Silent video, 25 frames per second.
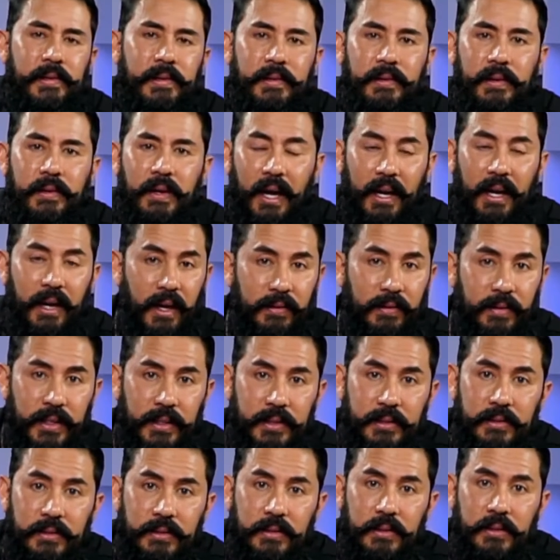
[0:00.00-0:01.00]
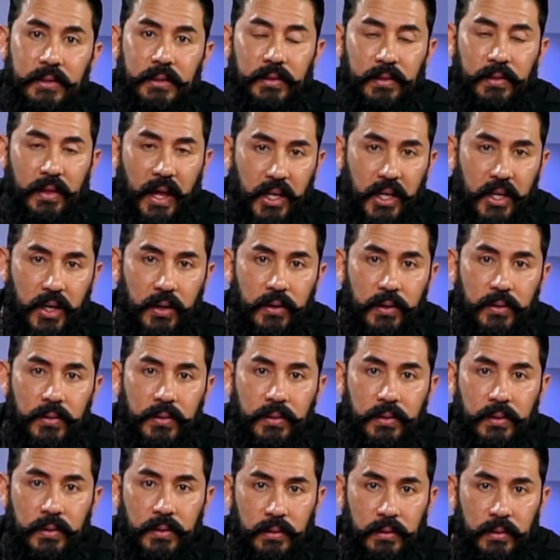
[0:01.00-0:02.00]
I love it. Thank you.
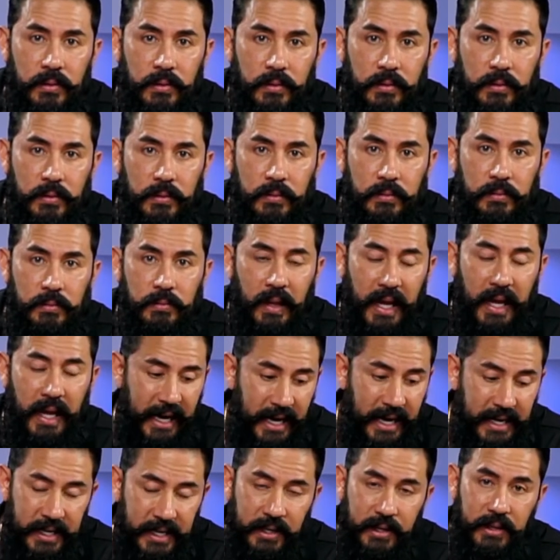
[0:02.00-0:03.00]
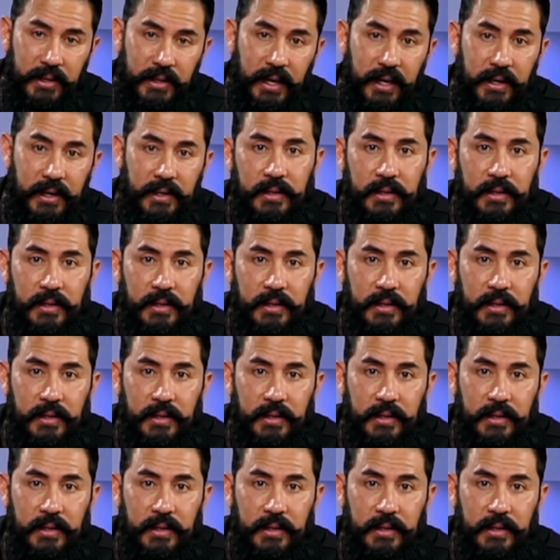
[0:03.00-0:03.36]
Like, I needed that.